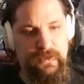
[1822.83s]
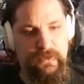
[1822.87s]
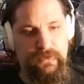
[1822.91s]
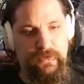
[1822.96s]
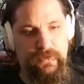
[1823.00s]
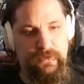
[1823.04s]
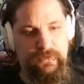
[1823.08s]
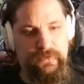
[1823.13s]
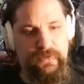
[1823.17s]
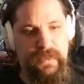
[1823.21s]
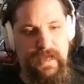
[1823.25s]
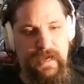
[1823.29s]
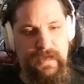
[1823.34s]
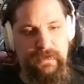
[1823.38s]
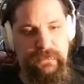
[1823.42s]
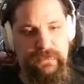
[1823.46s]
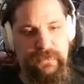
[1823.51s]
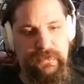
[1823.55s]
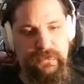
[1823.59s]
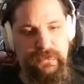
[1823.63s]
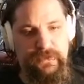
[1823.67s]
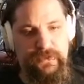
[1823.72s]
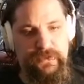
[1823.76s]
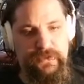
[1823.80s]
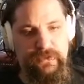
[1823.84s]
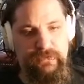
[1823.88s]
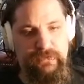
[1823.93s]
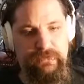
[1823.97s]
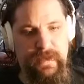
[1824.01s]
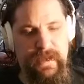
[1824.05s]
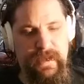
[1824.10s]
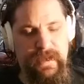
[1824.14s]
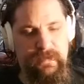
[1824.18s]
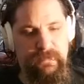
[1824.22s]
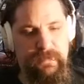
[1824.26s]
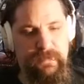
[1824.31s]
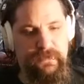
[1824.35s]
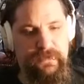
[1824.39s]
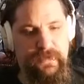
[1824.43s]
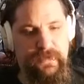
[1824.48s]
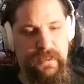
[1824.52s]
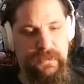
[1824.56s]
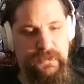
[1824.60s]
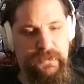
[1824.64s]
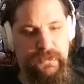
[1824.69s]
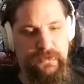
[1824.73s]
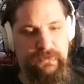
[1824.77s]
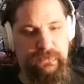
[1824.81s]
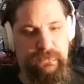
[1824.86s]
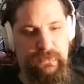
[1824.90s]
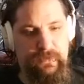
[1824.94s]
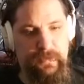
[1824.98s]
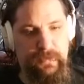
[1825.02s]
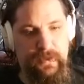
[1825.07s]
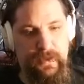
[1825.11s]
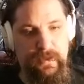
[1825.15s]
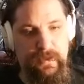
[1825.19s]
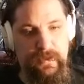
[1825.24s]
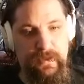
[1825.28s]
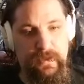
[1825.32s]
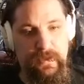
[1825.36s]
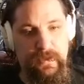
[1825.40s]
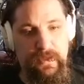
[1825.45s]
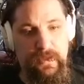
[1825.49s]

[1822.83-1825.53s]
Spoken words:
those guys can shoot enemies at you from a